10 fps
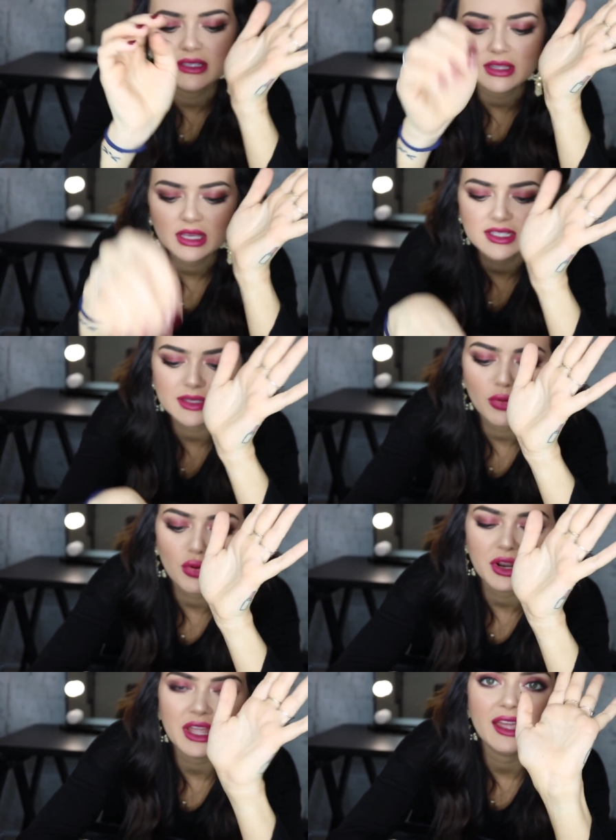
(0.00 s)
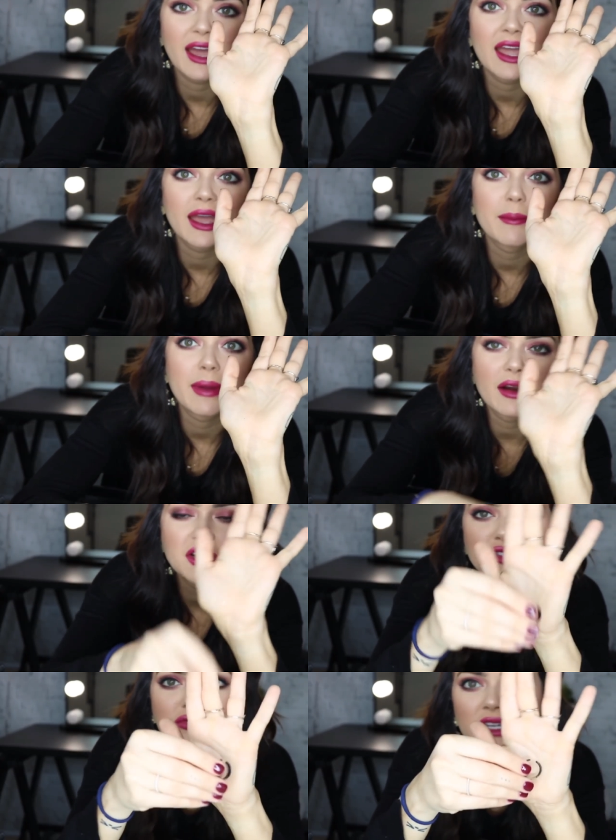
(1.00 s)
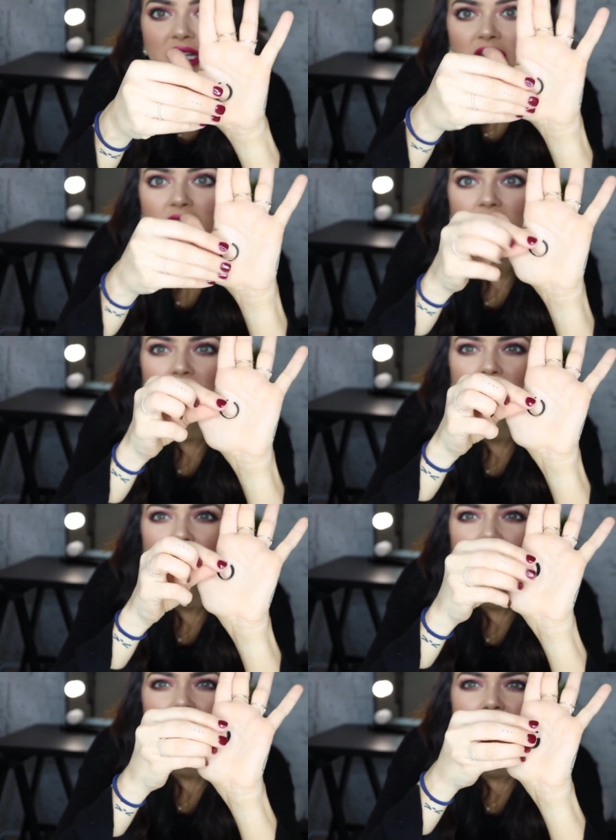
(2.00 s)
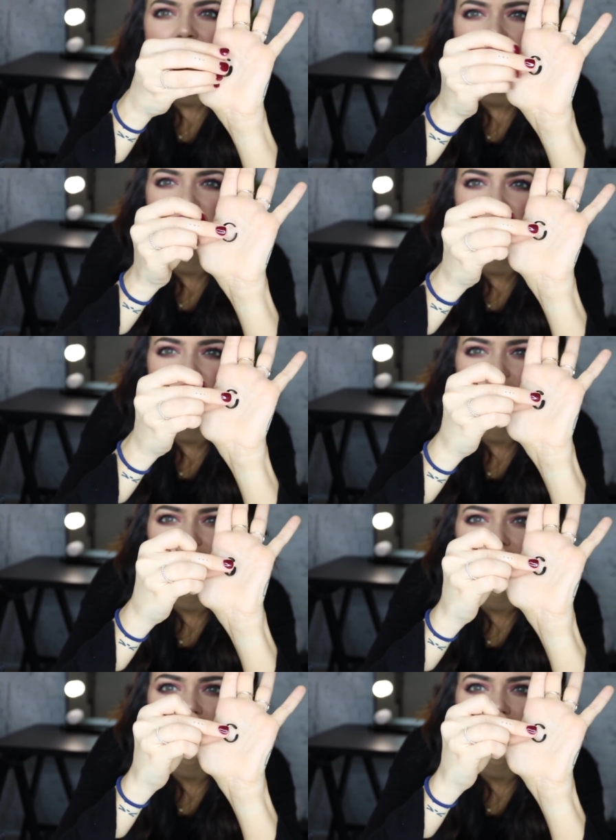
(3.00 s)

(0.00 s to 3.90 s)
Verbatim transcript: the supporting gay marriage ring. So